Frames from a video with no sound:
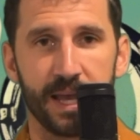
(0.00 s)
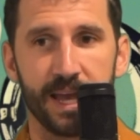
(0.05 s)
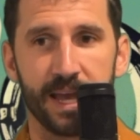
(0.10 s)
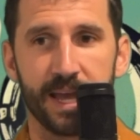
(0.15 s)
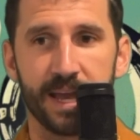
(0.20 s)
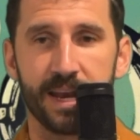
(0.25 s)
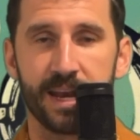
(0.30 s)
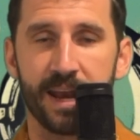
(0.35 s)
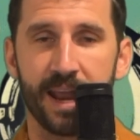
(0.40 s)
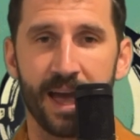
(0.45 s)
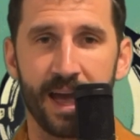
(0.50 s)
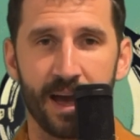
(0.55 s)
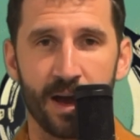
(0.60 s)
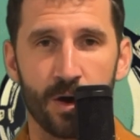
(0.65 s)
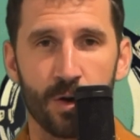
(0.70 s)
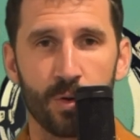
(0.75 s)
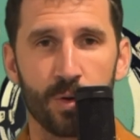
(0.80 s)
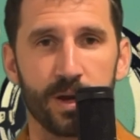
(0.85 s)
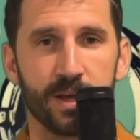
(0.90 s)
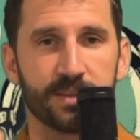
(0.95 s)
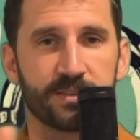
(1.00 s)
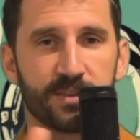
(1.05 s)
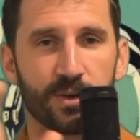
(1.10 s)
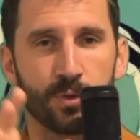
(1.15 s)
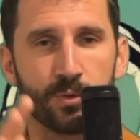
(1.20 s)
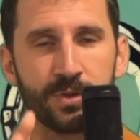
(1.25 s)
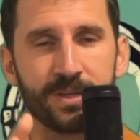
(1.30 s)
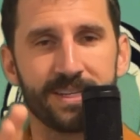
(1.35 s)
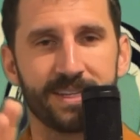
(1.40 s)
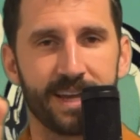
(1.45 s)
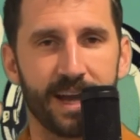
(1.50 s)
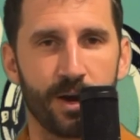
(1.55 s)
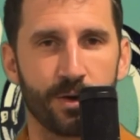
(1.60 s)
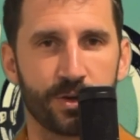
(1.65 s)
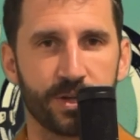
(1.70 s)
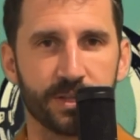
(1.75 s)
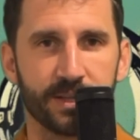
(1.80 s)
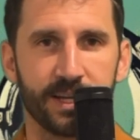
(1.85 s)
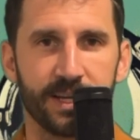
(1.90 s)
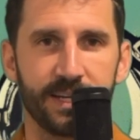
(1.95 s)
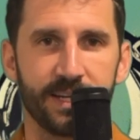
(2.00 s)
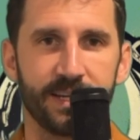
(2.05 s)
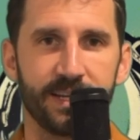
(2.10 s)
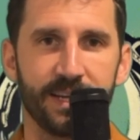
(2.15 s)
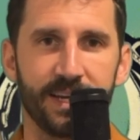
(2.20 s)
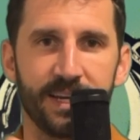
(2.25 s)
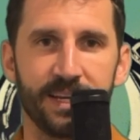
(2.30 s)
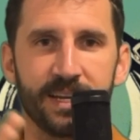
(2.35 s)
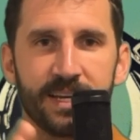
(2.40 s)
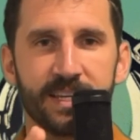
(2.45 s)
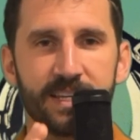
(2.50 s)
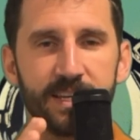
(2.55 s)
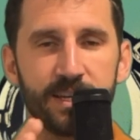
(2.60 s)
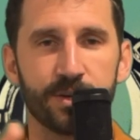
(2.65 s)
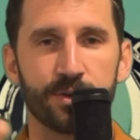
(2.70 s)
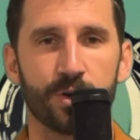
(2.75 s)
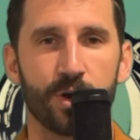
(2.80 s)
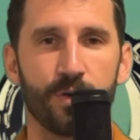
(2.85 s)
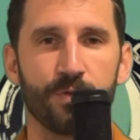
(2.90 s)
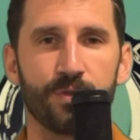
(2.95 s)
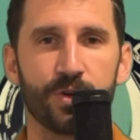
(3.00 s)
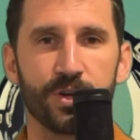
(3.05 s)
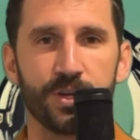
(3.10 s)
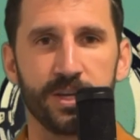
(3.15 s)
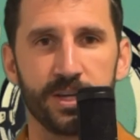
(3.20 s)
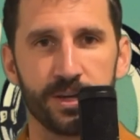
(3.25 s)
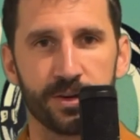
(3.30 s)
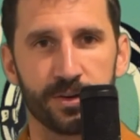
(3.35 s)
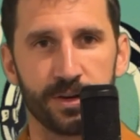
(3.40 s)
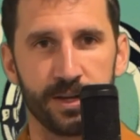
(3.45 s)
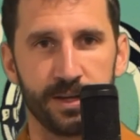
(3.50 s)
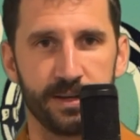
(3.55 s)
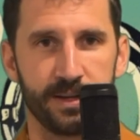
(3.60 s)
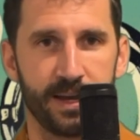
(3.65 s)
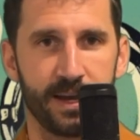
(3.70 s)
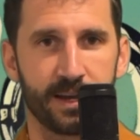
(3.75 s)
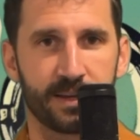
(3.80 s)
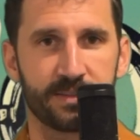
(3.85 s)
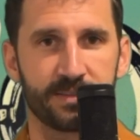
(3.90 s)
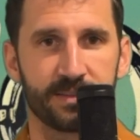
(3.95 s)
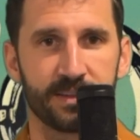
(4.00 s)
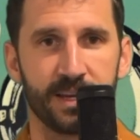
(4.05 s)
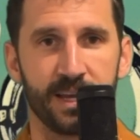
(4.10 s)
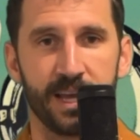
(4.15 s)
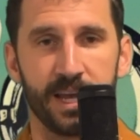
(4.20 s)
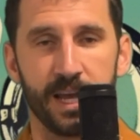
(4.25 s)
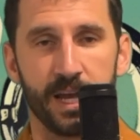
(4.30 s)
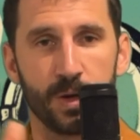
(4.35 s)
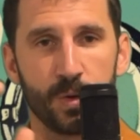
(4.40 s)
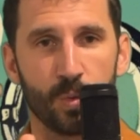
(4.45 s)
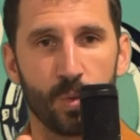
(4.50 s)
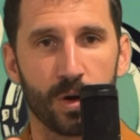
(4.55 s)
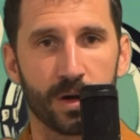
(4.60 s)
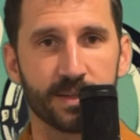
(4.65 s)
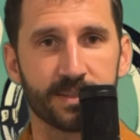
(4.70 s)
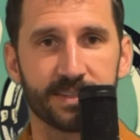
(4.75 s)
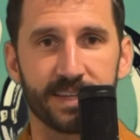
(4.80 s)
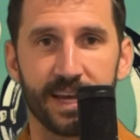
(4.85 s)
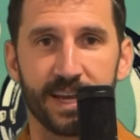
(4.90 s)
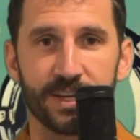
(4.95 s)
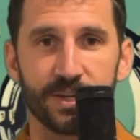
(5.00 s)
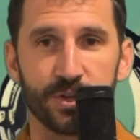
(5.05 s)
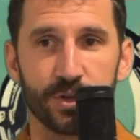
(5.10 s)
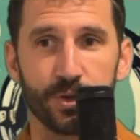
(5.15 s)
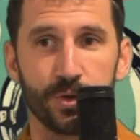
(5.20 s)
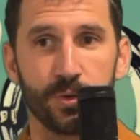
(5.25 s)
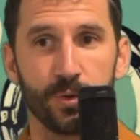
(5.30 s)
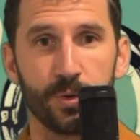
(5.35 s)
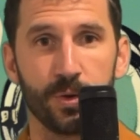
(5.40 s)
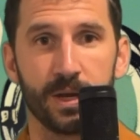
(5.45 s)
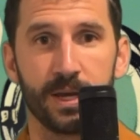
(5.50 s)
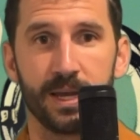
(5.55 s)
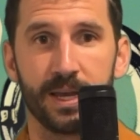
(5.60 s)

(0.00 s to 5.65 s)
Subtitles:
And now it's only calculated in a year-over-year index. And what does that do?